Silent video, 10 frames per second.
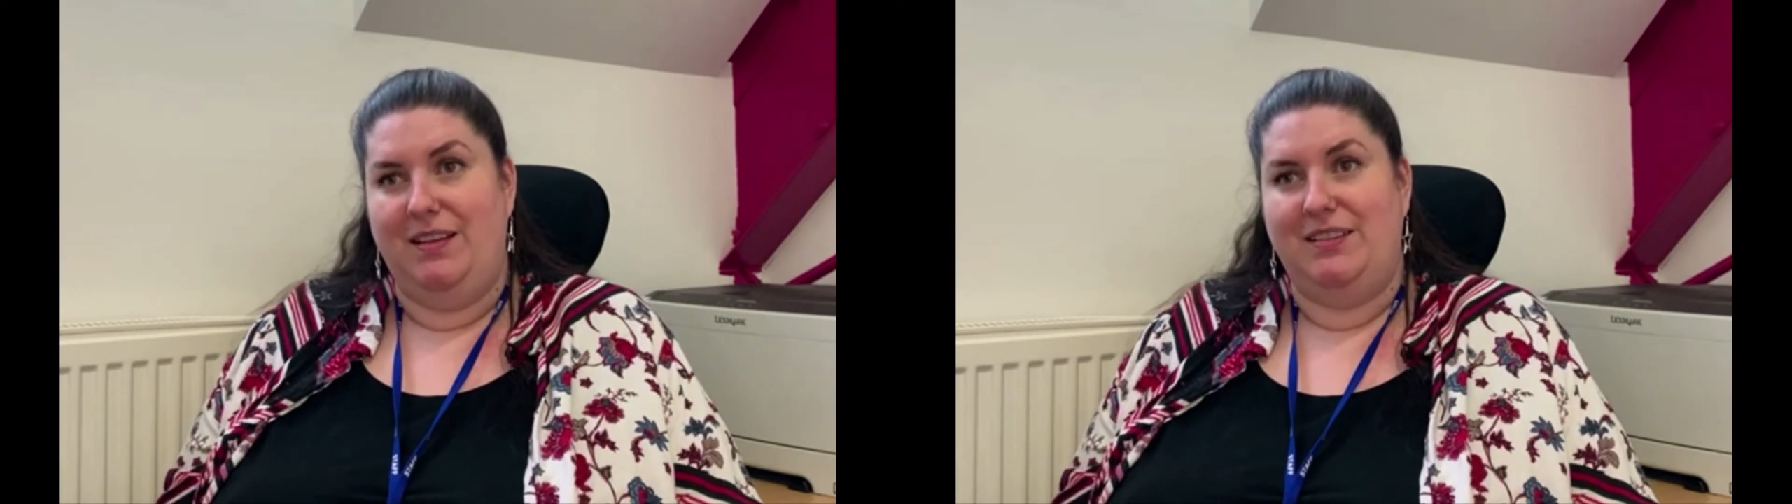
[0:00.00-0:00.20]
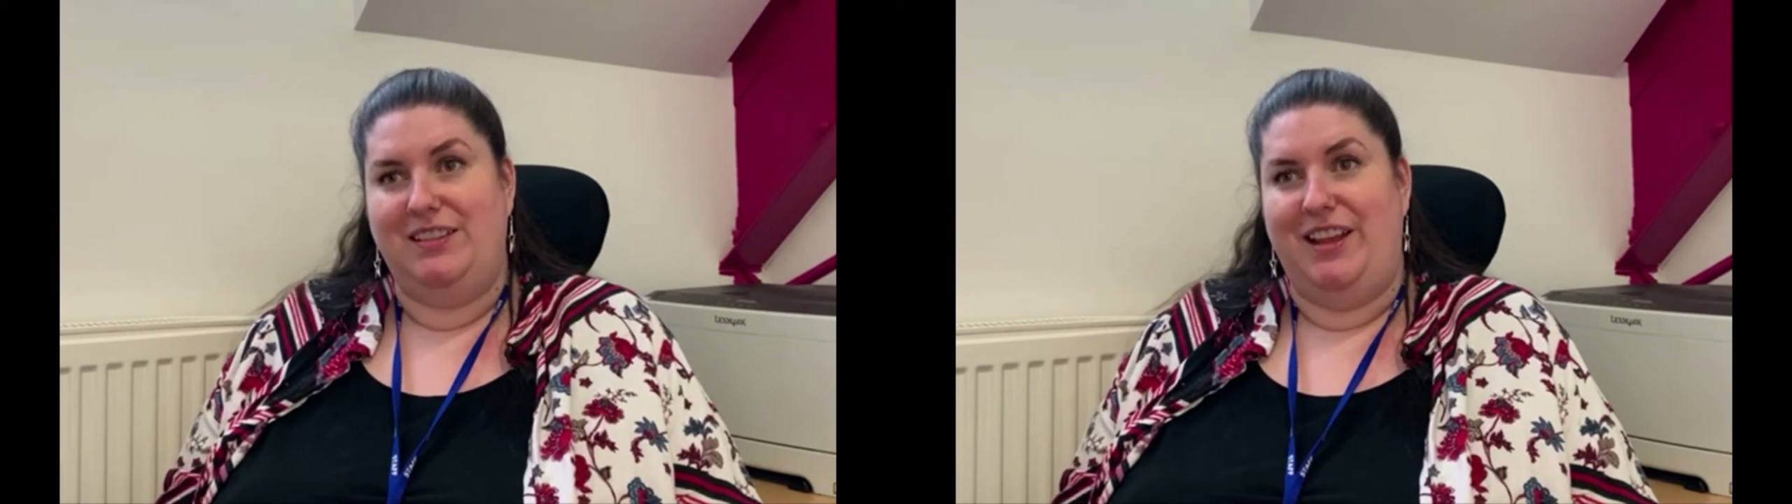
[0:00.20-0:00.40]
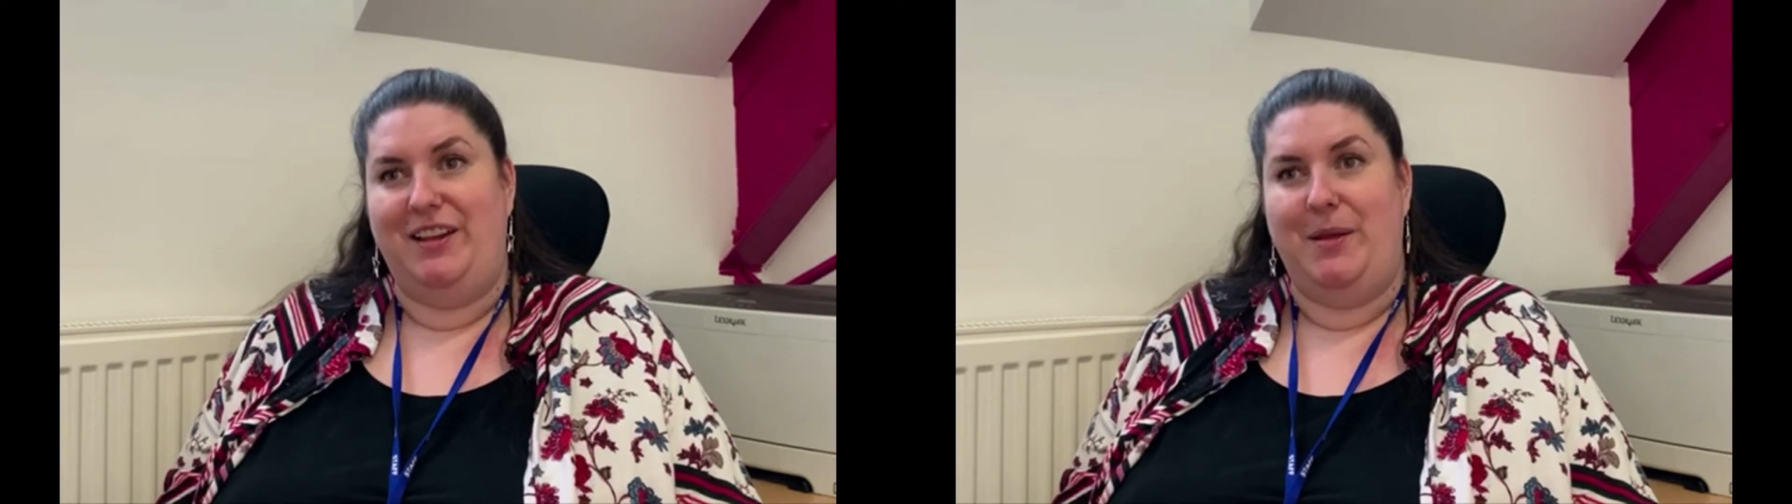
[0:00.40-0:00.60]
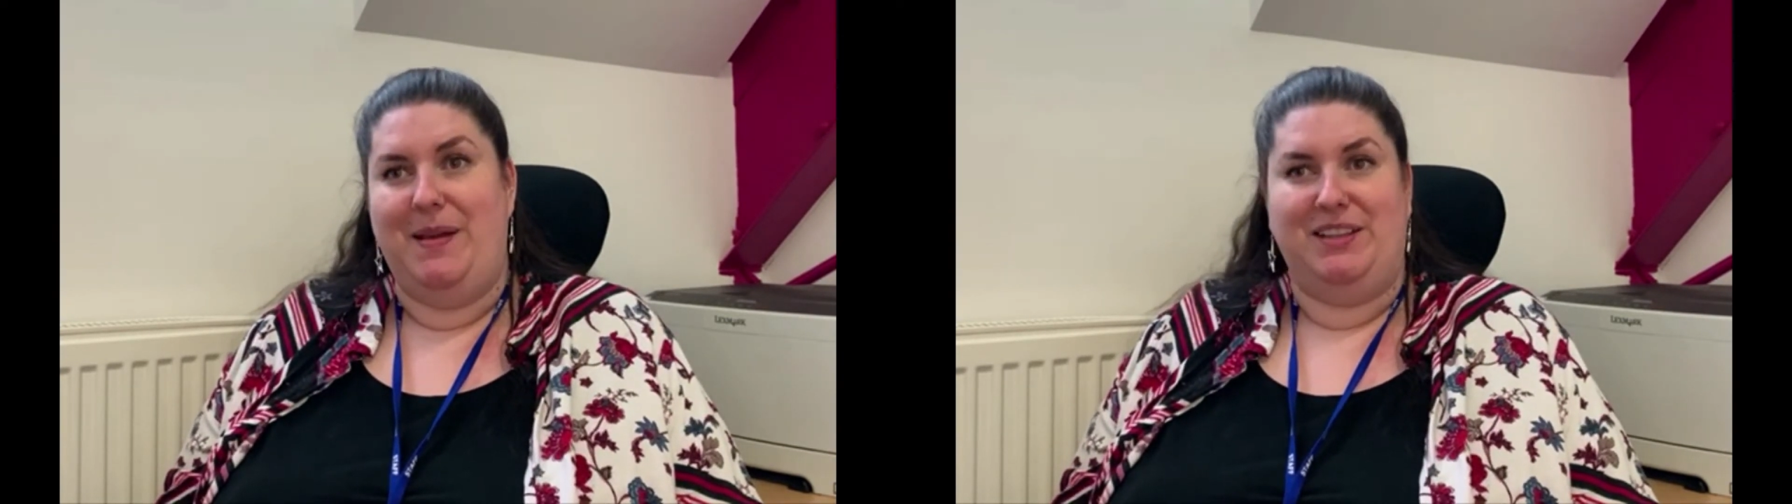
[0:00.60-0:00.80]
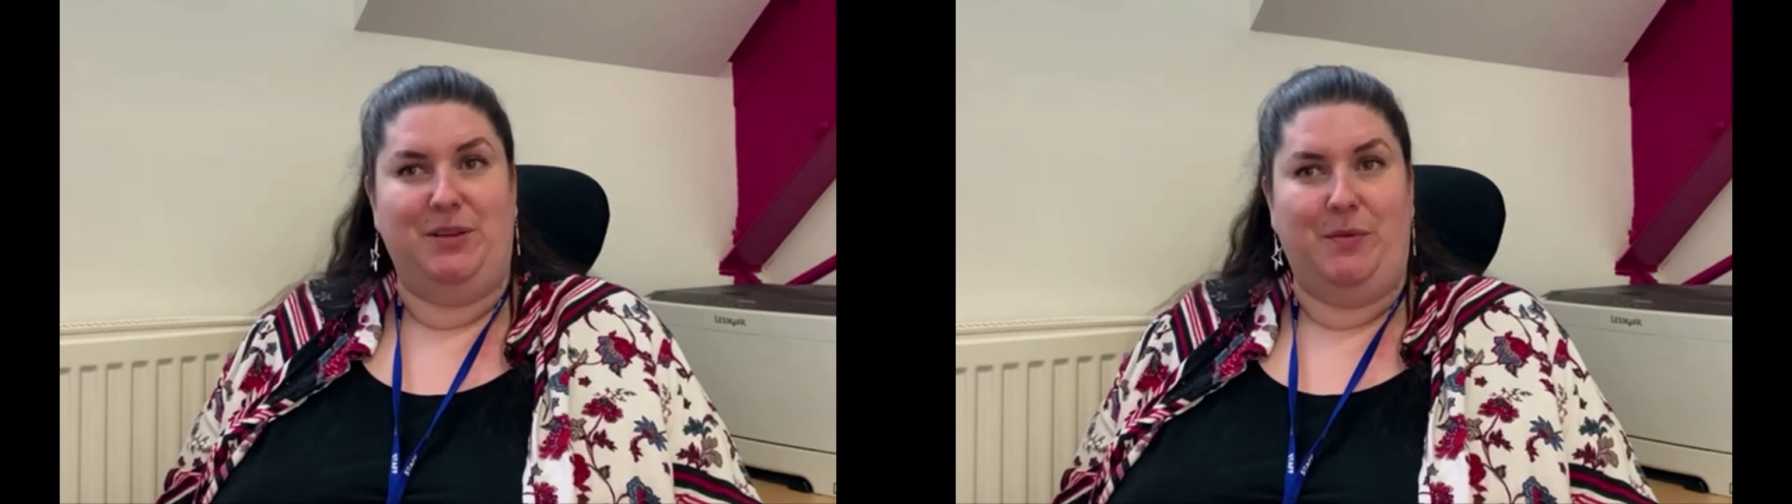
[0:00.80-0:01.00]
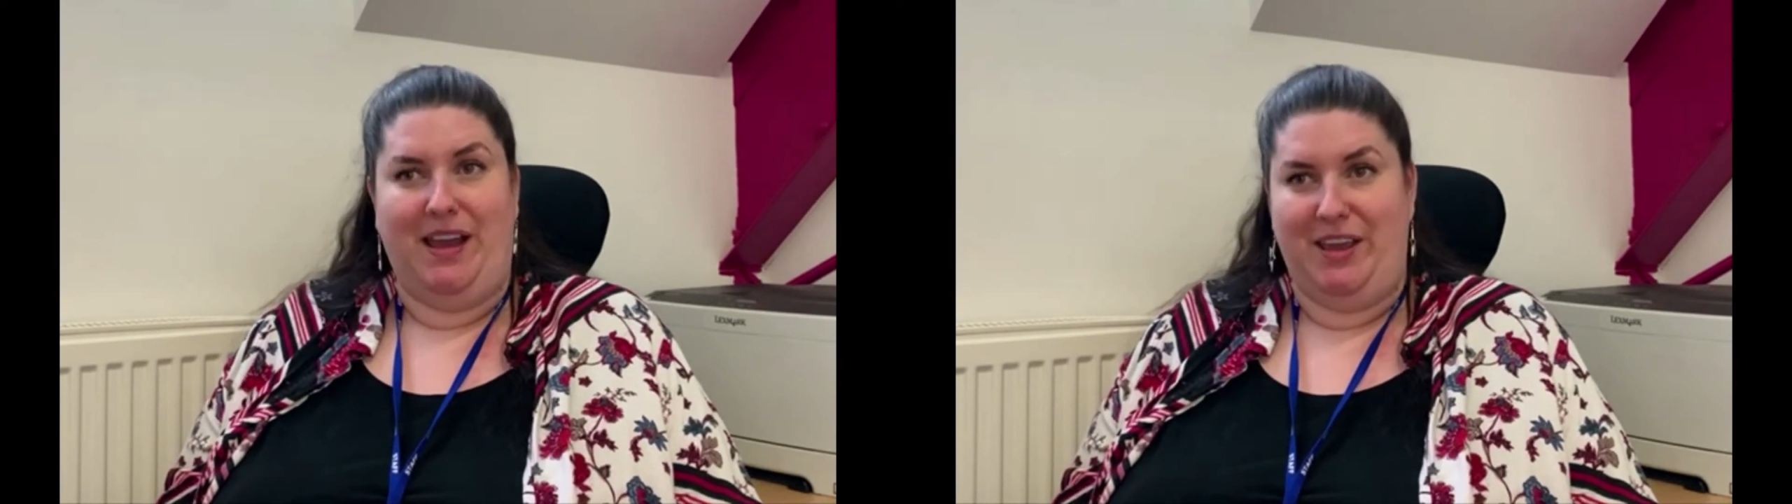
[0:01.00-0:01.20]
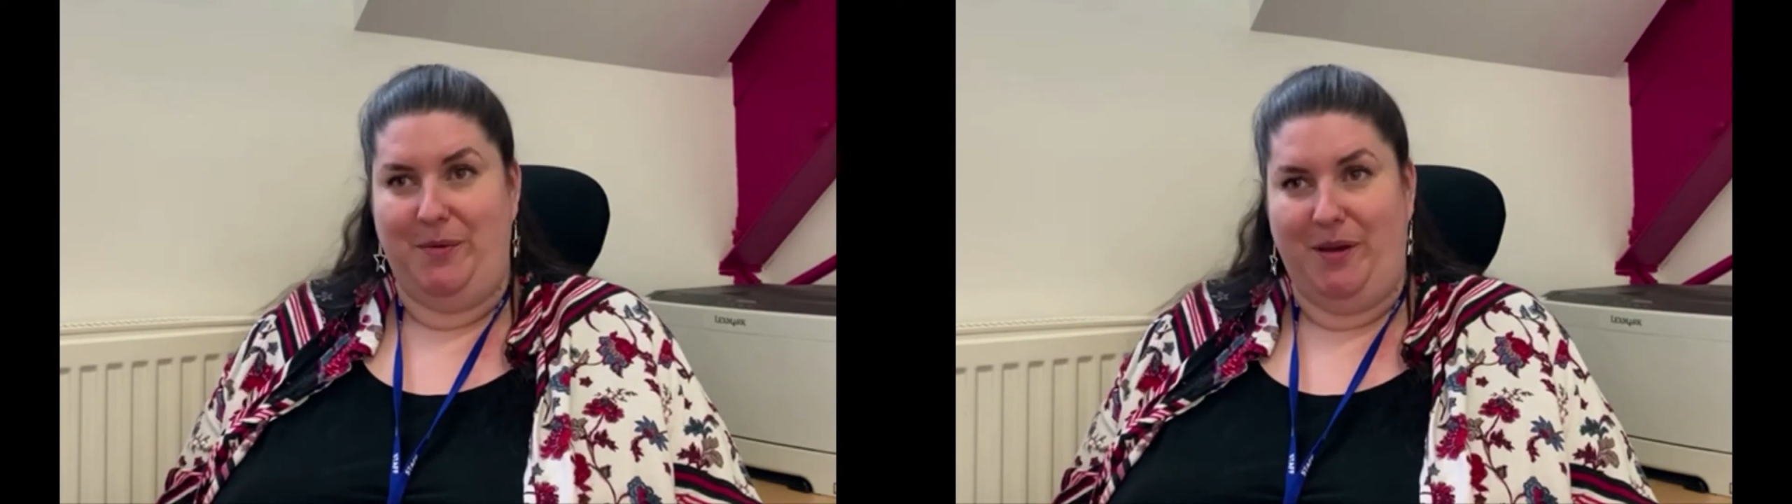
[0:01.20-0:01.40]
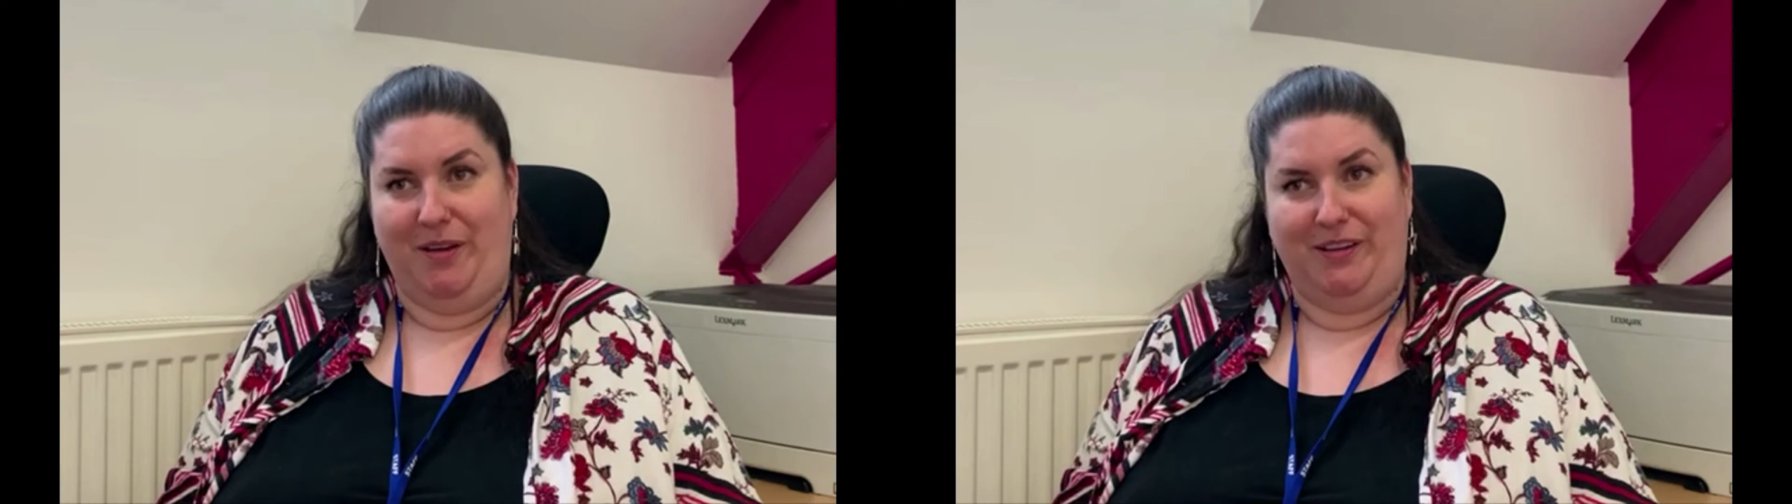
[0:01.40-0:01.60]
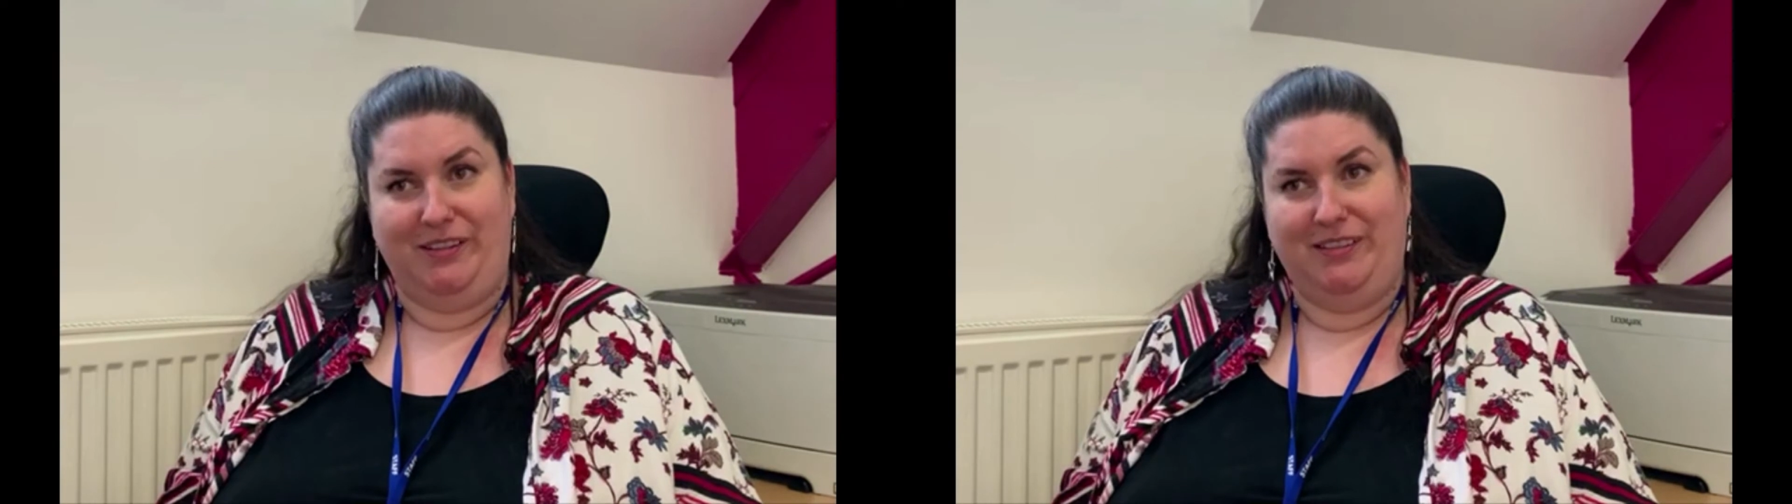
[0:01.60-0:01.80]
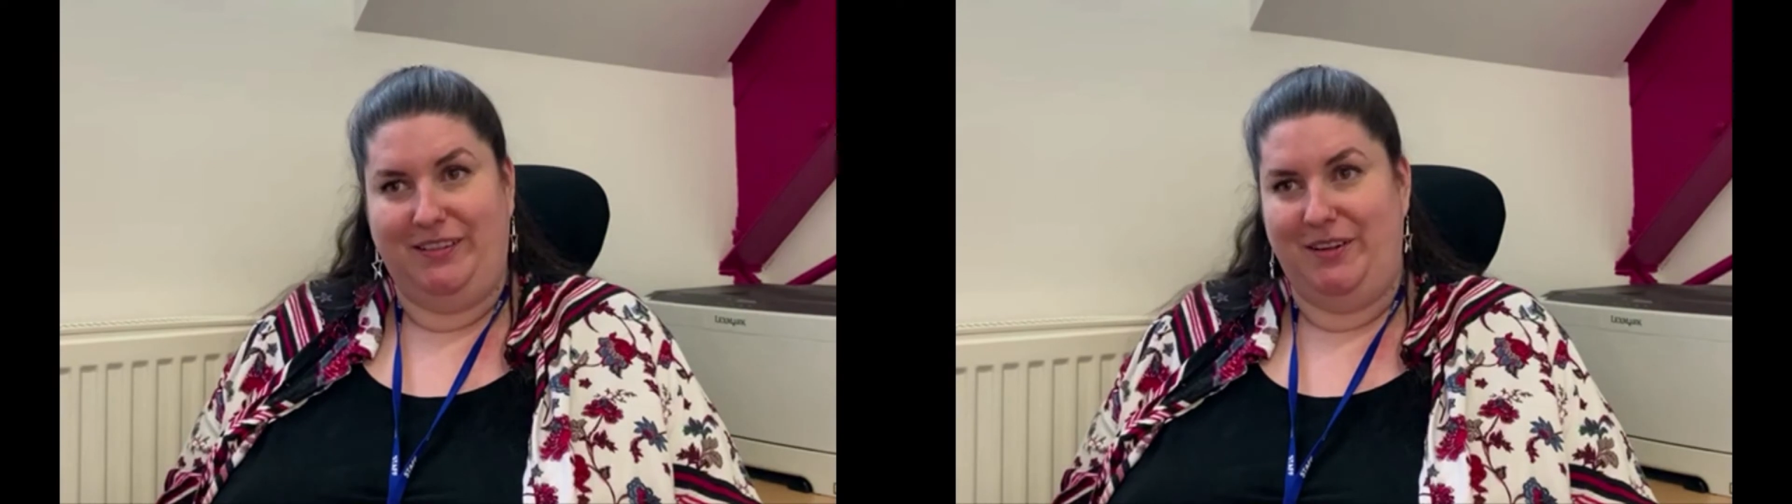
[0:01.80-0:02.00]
So no matter where you are,